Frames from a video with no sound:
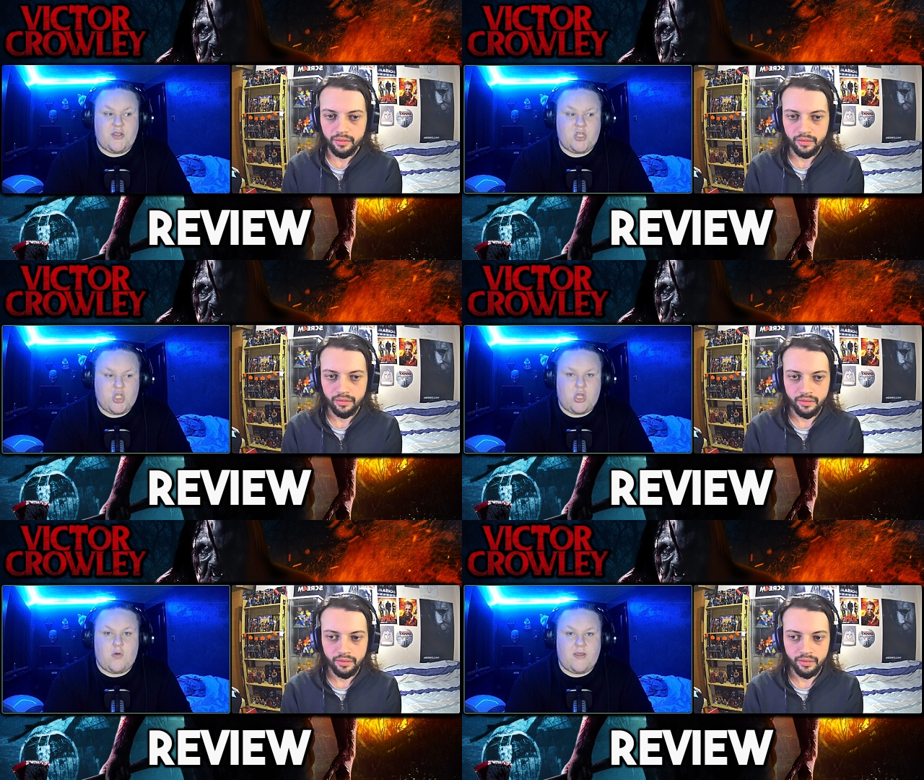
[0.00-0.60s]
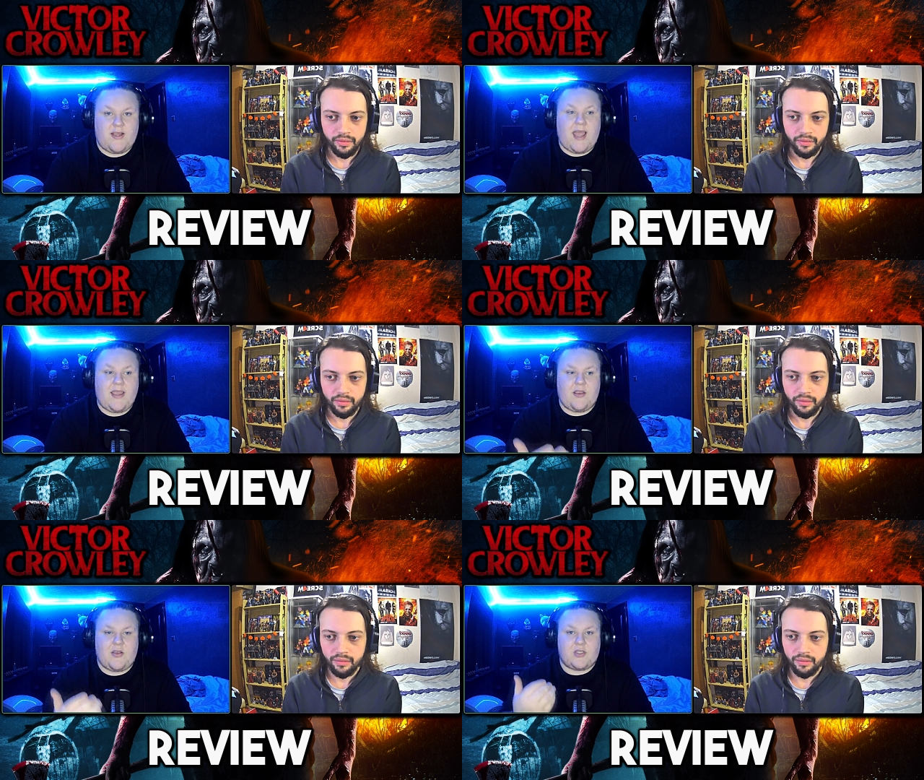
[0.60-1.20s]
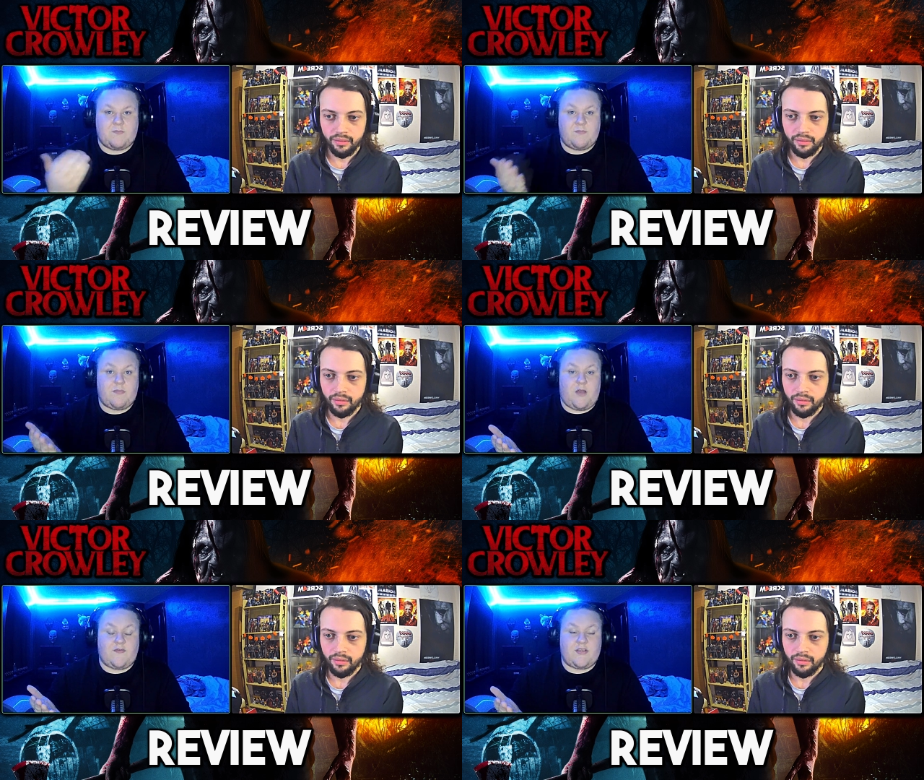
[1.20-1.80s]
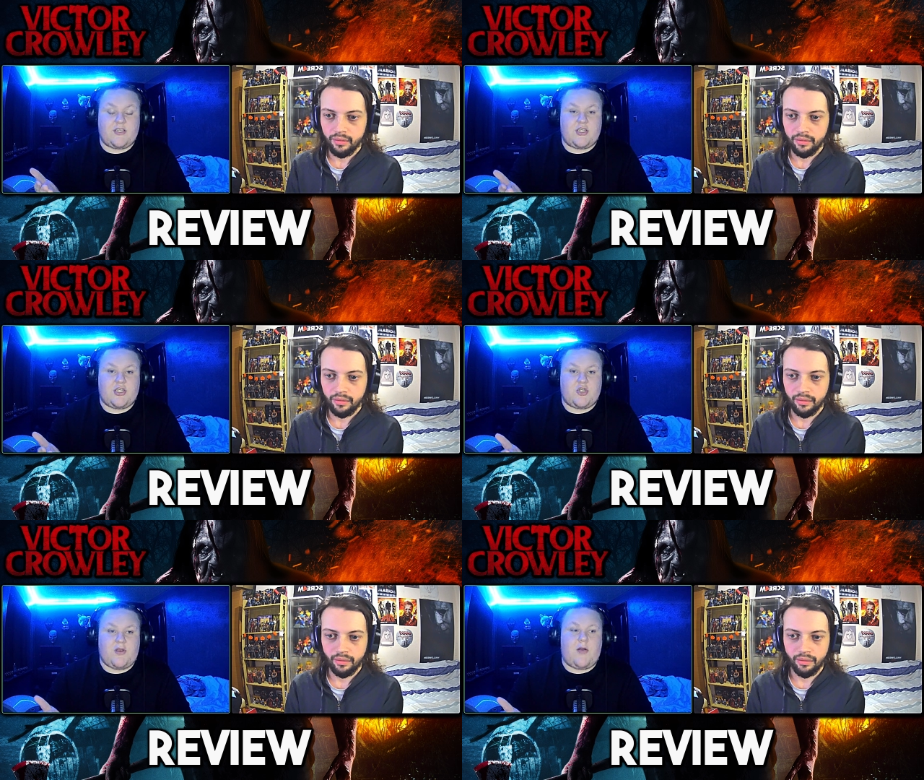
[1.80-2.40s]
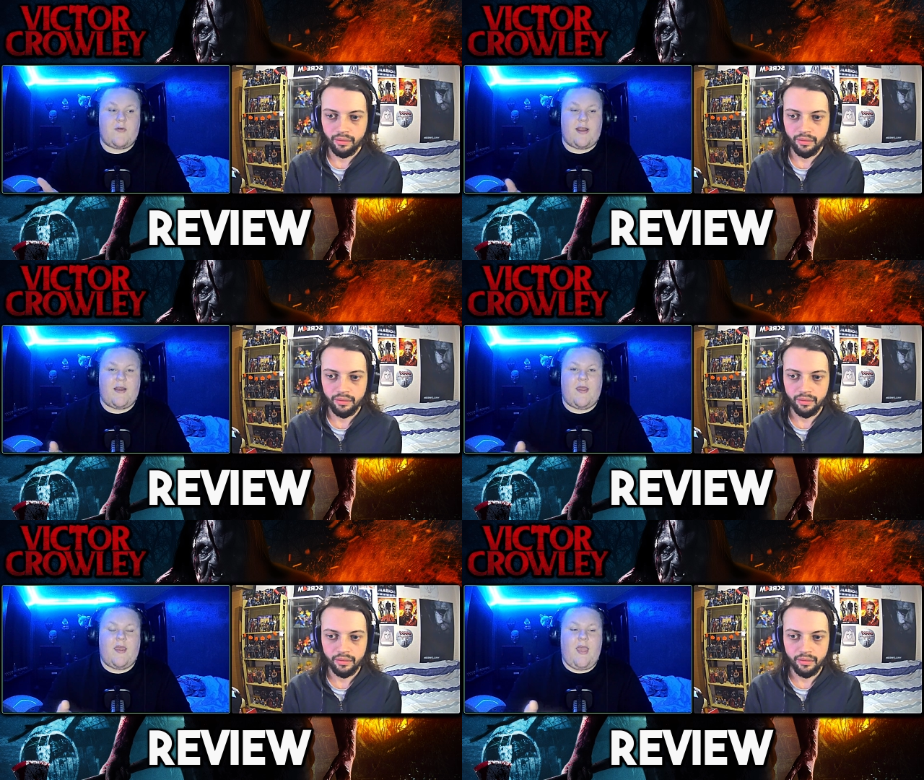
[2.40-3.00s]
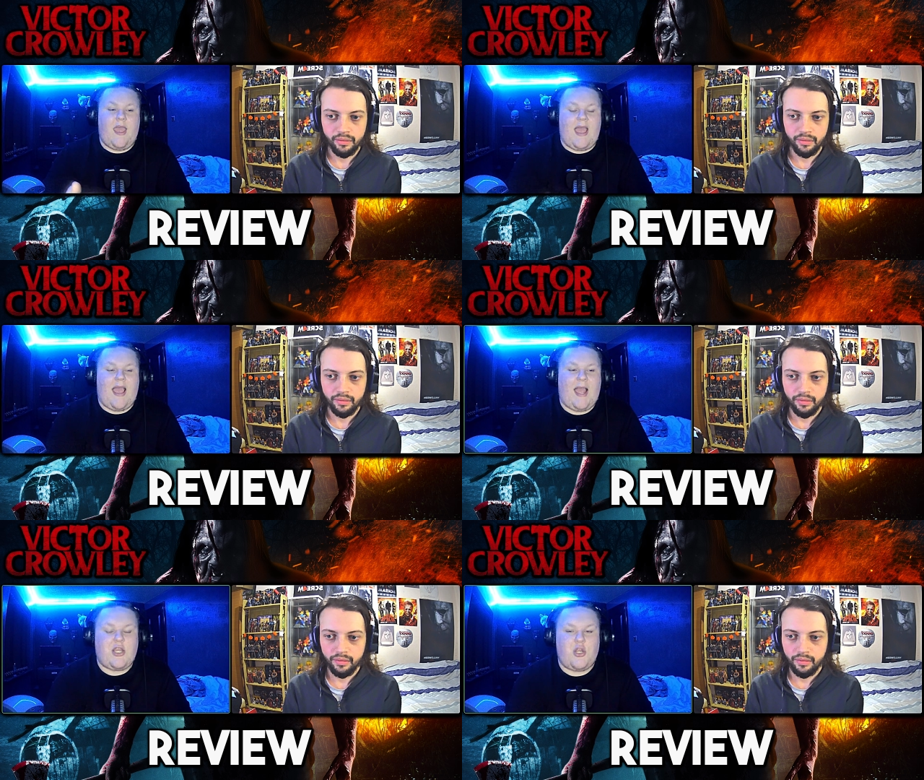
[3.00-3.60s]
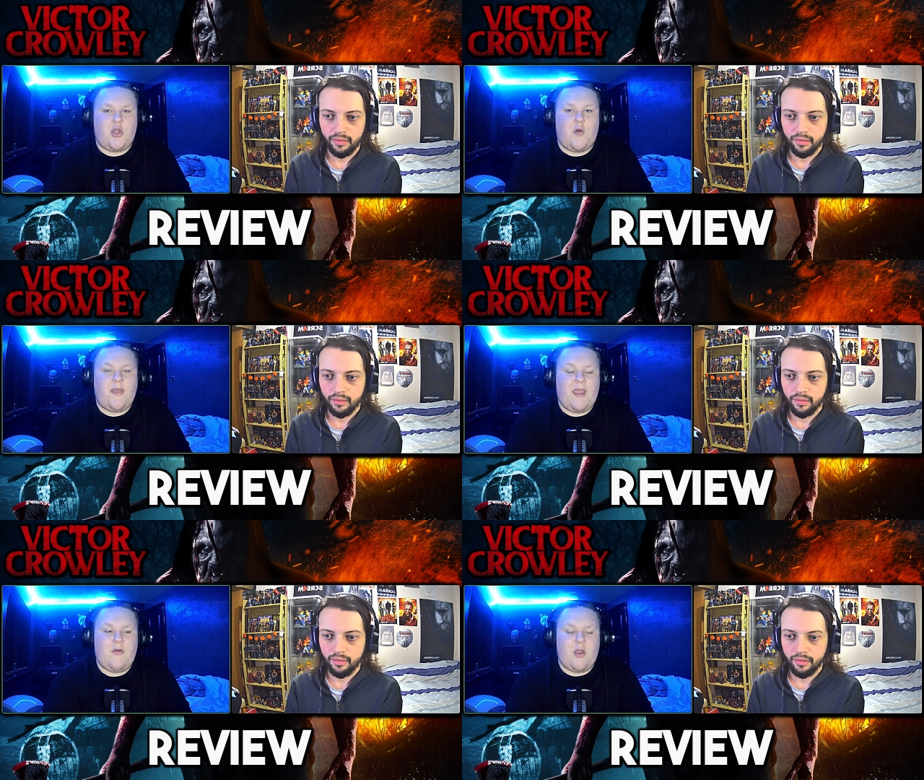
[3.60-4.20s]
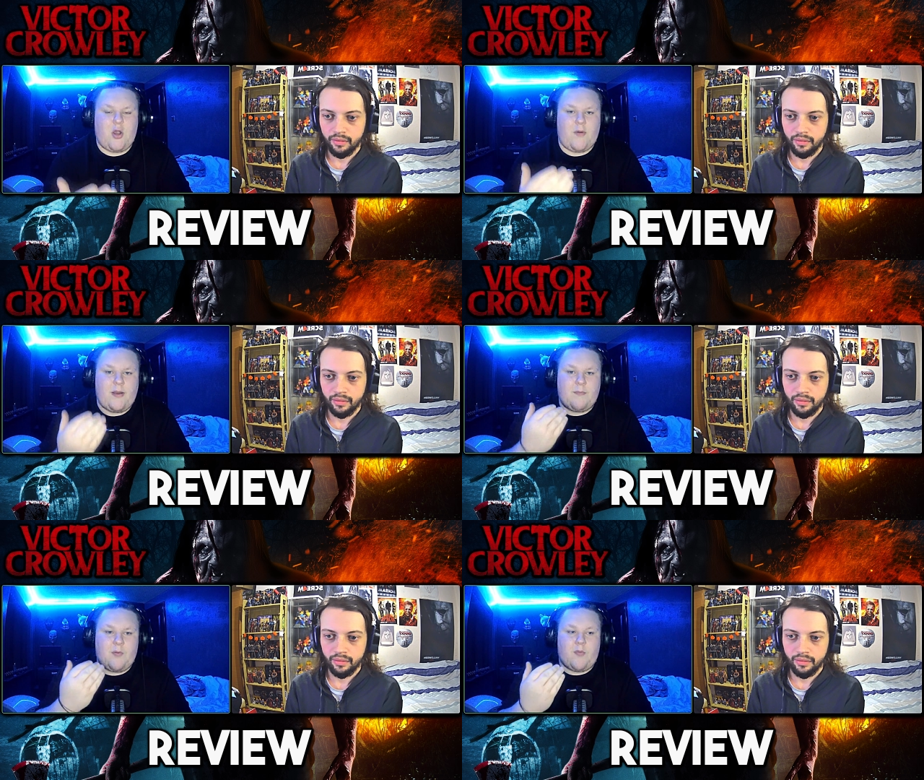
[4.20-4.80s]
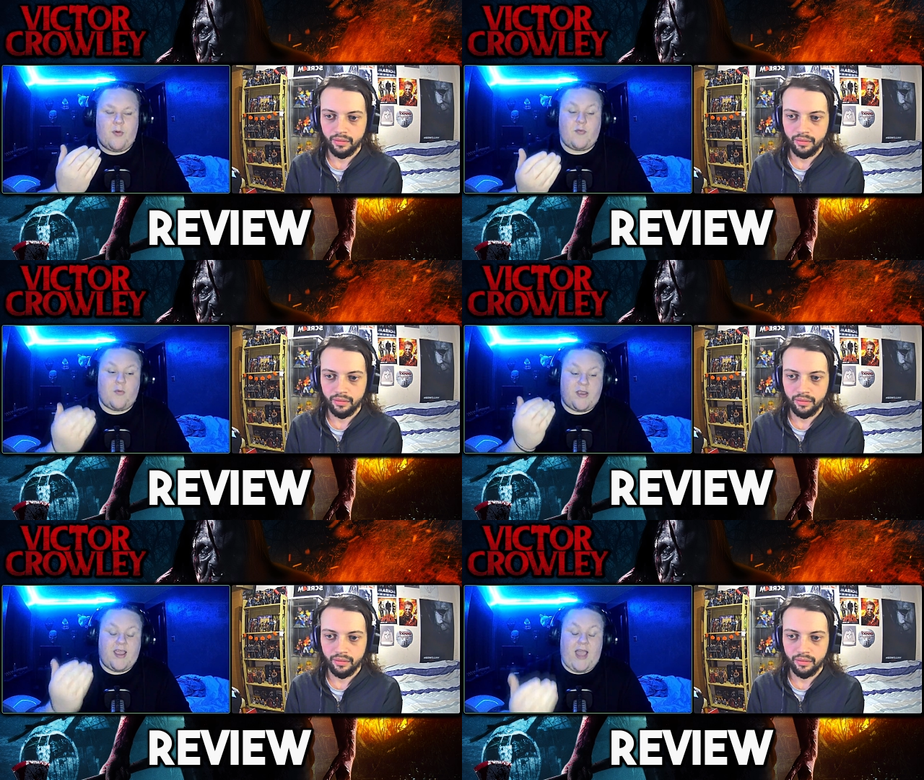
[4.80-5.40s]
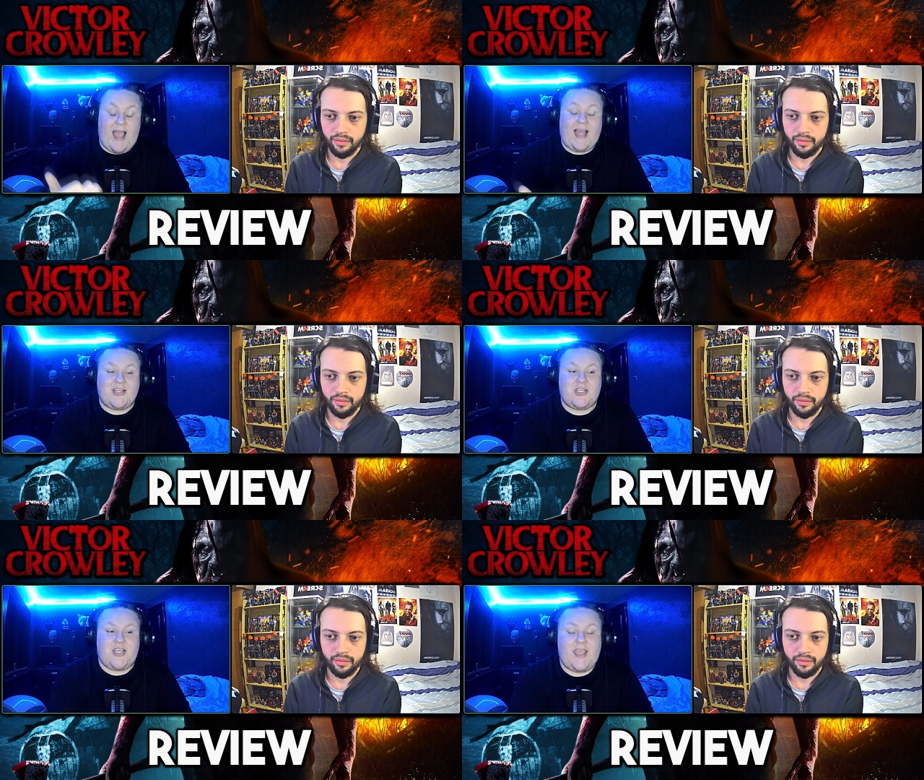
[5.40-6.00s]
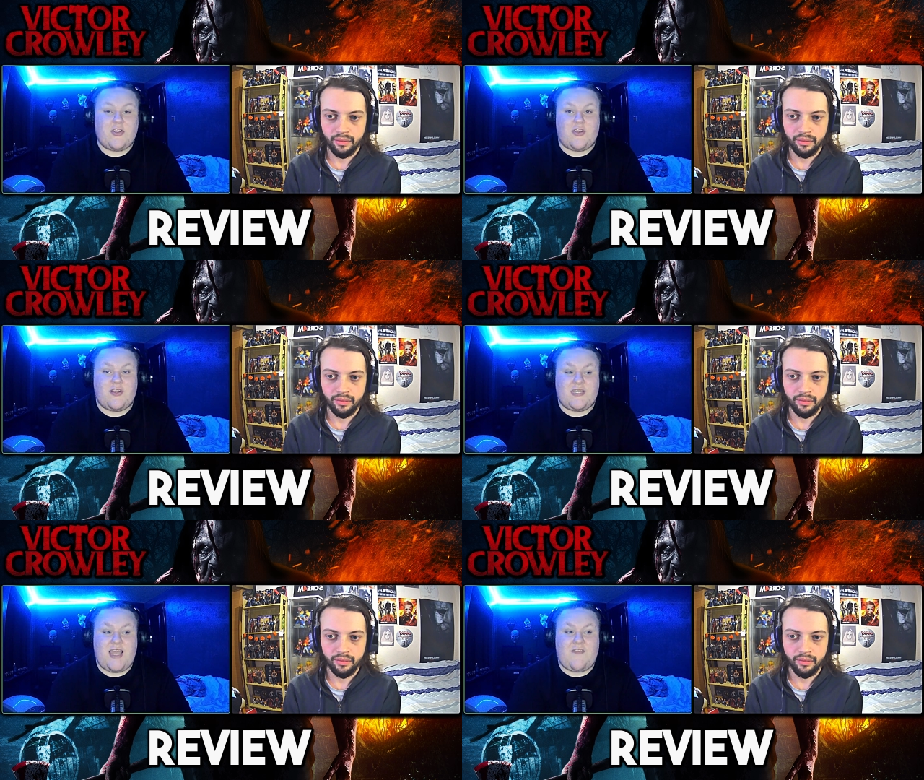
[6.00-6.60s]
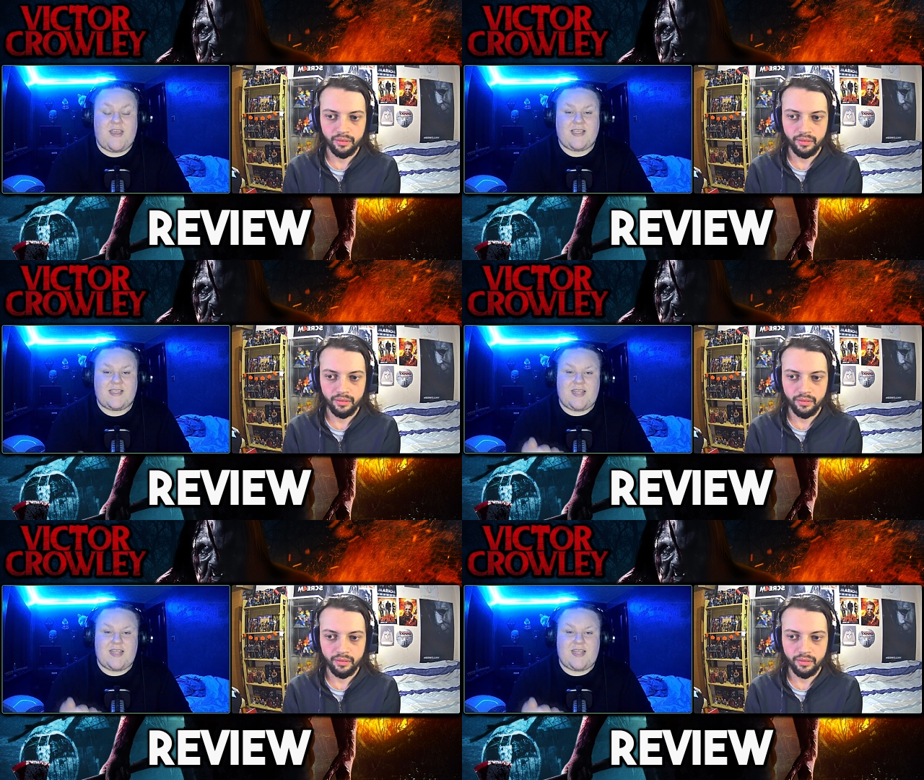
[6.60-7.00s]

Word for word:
Speaker 1: slowly dying because obviously she's drowning. And you don't hear her going bubble bubble. What you actually hear during this death is